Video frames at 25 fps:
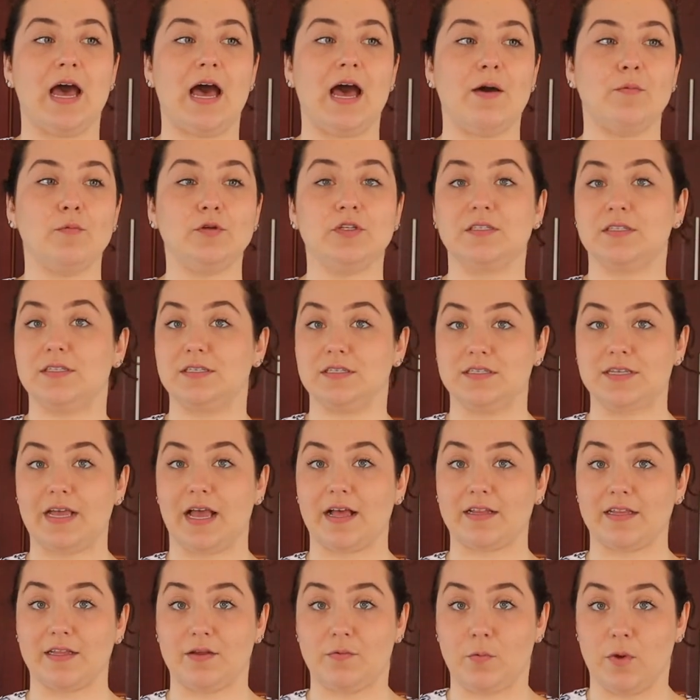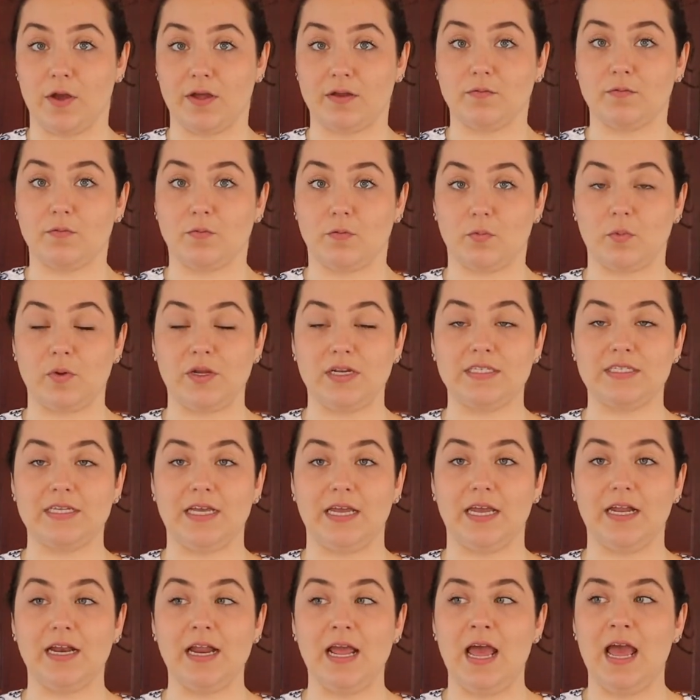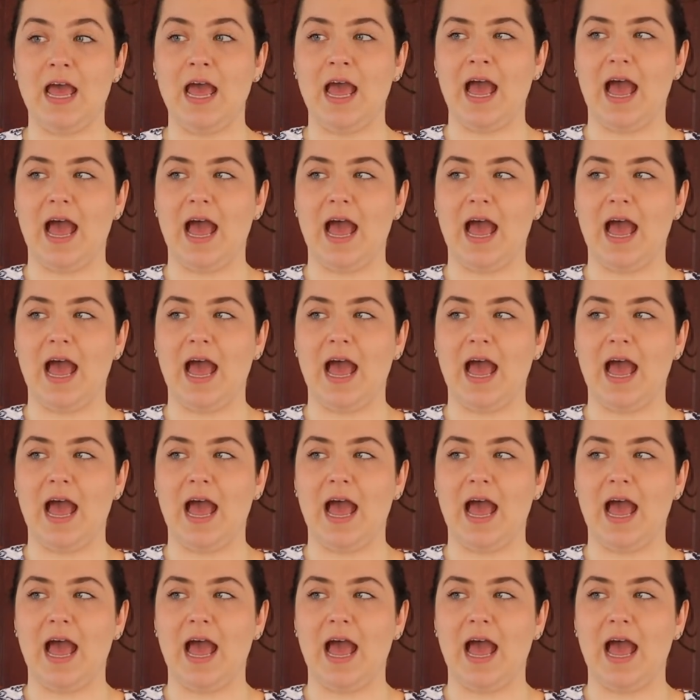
which is exactly what we did.